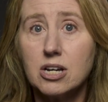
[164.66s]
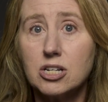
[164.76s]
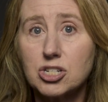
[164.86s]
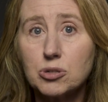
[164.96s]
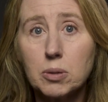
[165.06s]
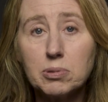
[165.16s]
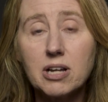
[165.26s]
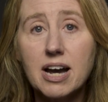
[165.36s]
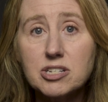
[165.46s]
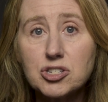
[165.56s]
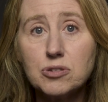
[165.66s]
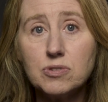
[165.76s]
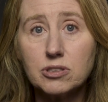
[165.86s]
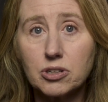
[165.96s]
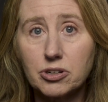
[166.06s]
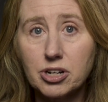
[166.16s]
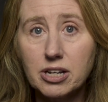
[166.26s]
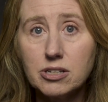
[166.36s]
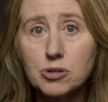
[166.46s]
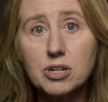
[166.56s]
To apply student
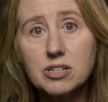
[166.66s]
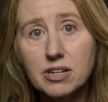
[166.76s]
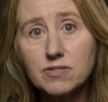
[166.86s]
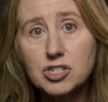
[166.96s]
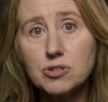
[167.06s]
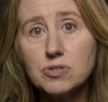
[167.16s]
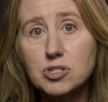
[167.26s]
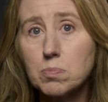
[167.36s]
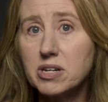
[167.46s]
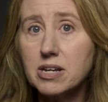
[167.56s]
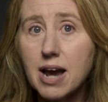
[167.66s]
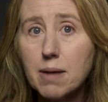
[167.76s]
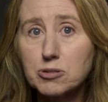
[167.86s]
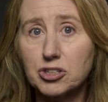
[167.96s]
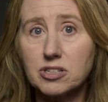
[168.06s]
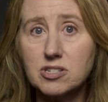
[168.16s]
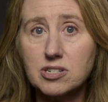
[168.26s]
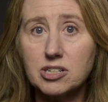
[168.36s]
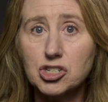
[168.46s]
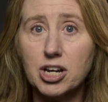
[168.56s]
learning, you could give students many options,
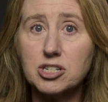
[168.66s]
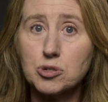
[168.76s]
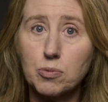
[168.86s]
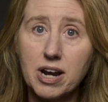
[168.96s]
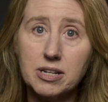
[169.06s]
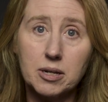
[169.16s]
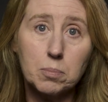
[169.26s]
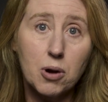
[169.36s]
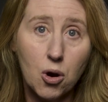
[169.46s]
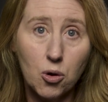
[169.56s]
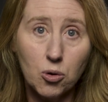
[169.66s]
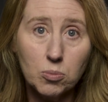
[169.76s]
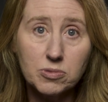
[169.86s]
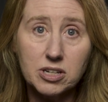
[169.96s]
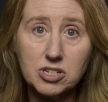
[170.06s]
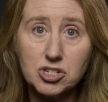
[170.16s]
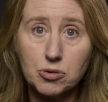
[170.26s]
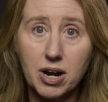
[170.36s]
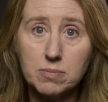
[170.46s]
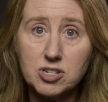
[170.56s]
such as writing a poem that
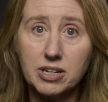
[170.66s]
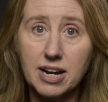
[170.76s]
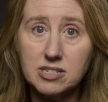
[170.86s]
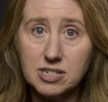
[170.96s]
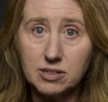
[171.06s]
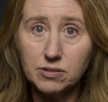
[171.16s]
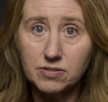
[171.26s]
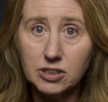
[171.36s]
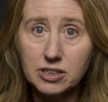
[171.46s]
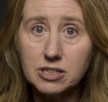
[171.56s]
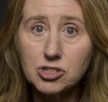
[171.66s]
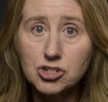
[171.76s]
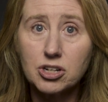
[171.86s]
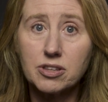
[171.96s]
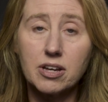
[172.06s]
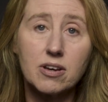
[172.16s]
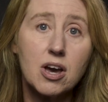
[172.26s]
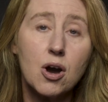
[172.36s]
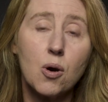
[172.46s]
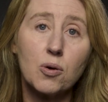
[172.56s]
describes an ideal village
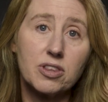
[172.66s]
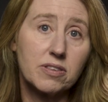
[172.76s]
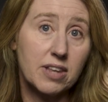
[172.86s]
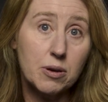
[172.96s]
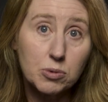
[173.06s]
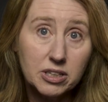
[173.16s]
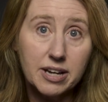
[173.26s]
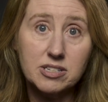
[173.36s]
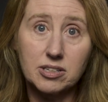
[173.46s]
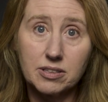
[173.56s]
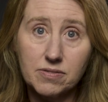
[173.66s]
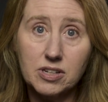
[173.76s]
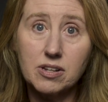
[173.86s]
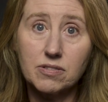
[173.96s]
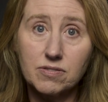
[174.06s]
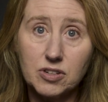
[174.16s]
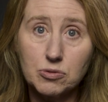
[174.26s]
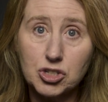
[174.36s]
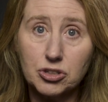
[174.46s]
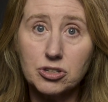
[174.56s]
that they would like to live in the
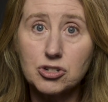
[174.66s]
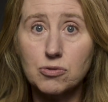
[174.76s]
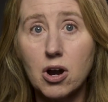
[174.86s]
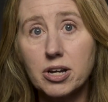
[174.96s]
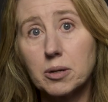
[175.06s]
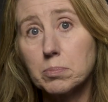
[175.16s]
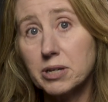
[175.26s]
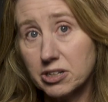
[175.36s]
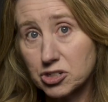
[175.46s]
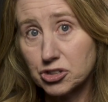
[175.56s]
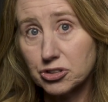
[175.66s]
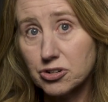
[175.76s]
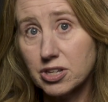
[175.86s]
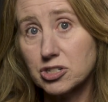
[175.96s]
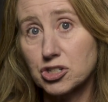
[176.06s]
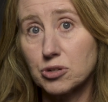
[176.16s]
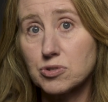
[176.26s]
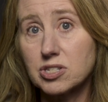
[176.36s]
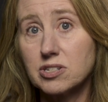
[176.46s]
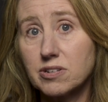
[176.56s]
future, drawing a picture that
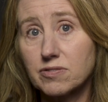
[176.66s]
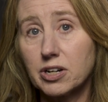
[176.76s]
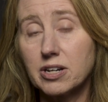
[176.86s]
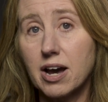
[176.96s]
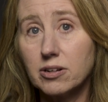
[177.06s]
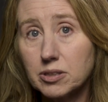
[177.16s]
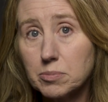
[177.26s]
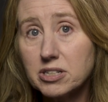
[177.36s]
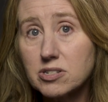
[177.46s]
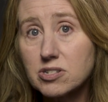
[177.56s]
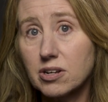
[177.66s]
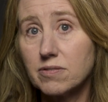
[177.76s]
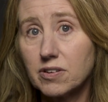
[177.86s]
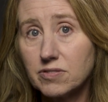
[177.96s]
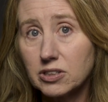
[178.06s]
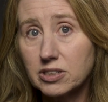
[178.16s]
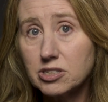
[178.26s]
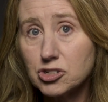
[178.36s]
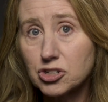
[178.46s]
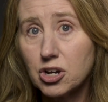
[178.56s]
shows the different elements of a village,